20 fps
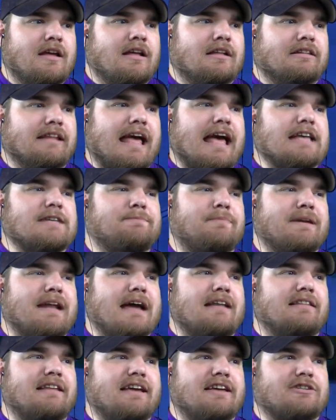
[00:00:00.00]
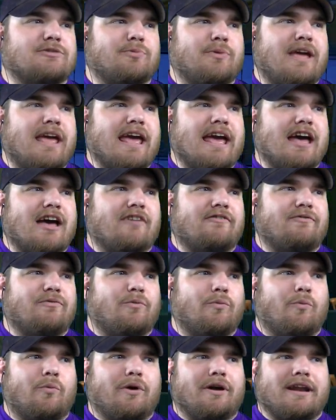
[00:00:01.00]
Last but not least, we have
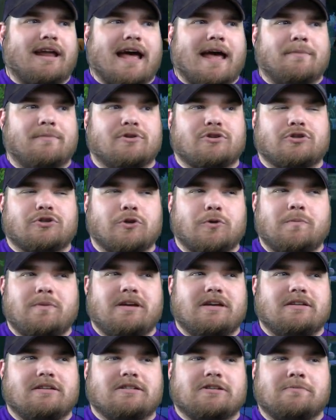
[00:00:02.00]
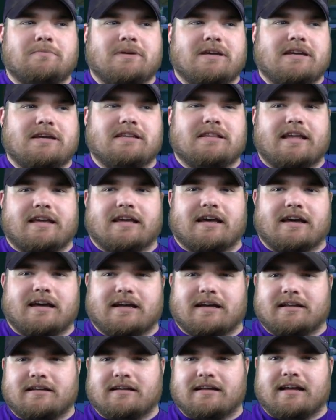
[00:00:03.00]
what I'm assuming to be like
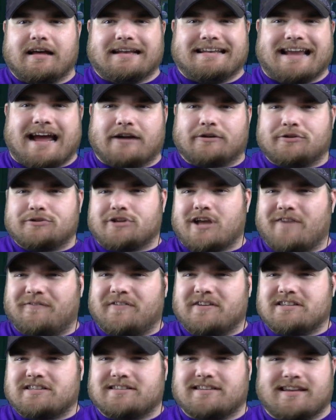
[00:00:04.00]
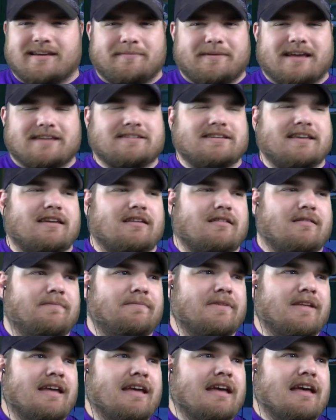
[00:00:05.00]
a doctor's office, I'm guessing.
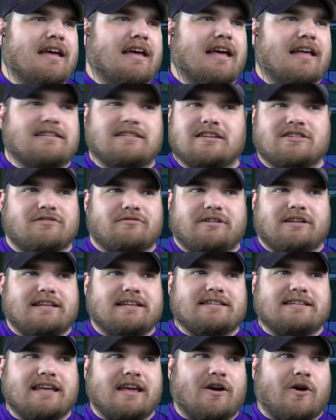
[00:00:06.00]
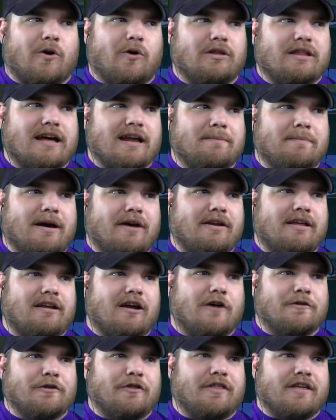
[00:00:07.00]
It doesn't really say a whole lot about it
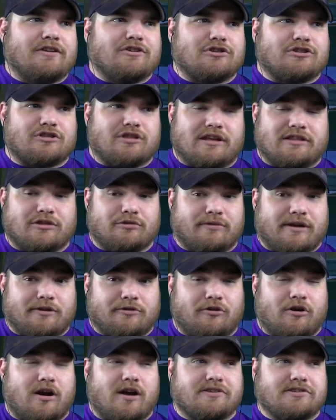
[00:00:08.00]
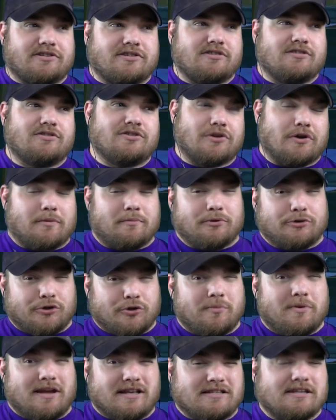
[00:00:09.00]
other than just like the Red Cross, so I'm
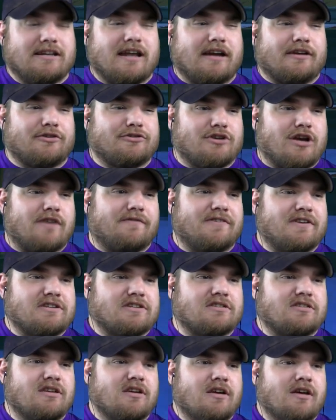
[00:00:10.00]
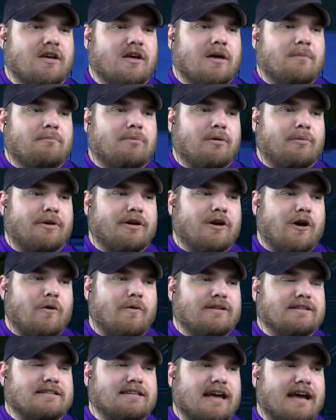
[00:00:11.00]
assuming it's a doctor's office. But we
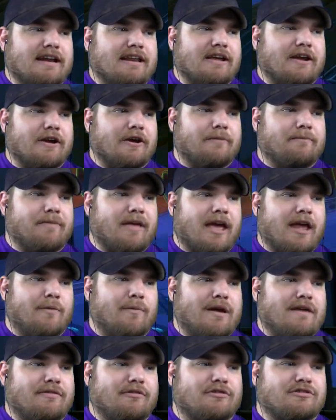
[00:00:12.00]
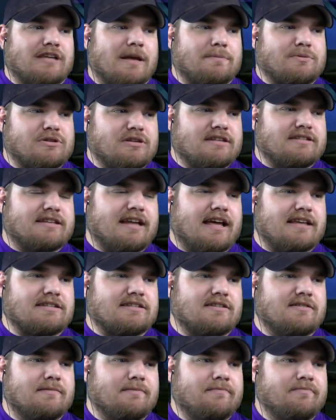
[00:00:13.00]
go inside here, and we have the receptionist
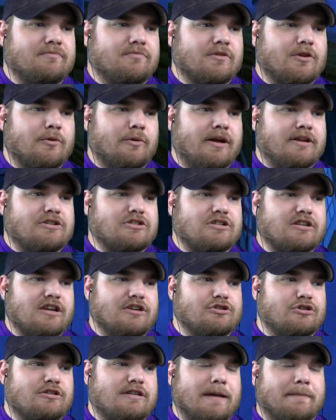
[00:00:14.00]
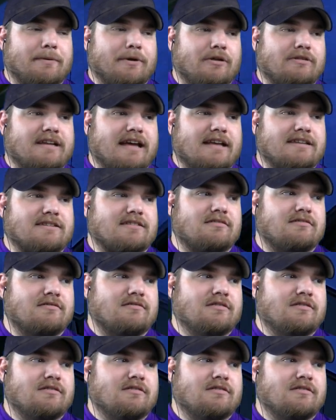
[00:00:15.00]
desk, which is your typical desk.